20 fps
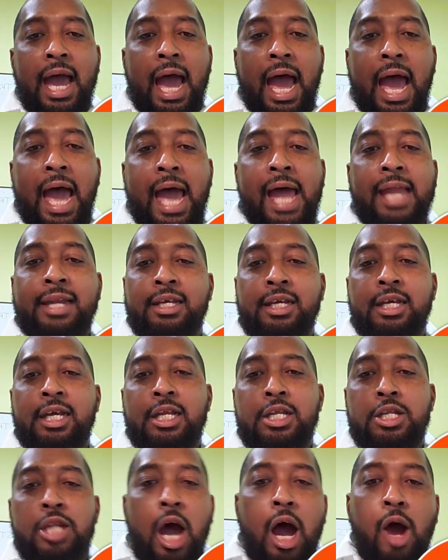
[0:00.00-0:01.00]
and
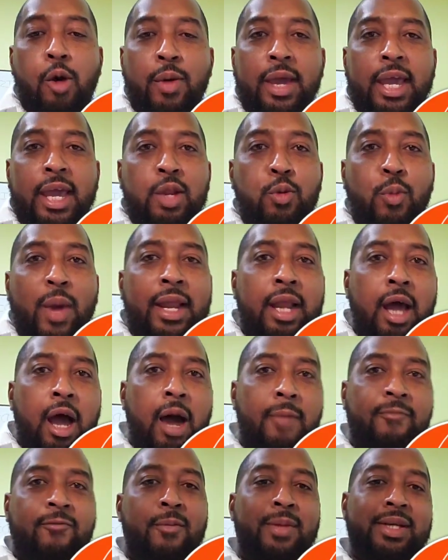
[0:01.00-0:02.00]
now it went
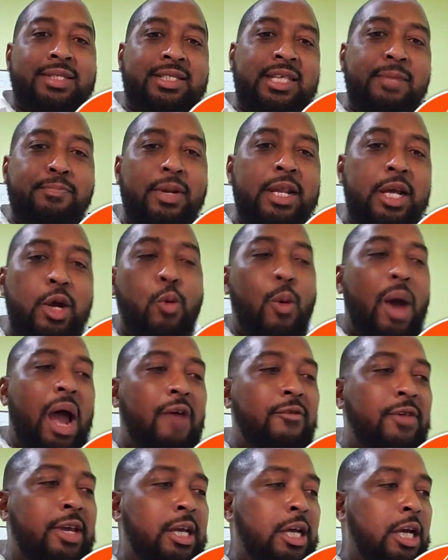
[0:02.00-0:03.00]
up from a simple
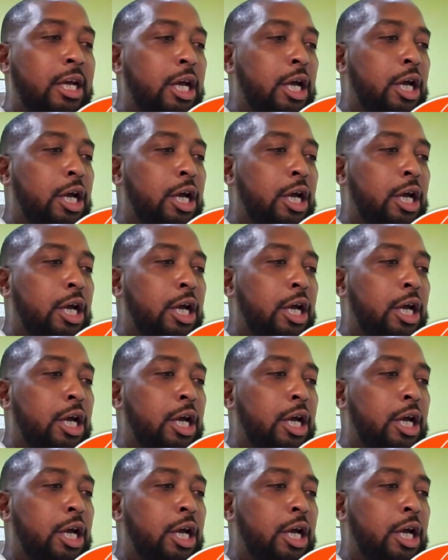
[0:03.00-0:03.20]
inquiry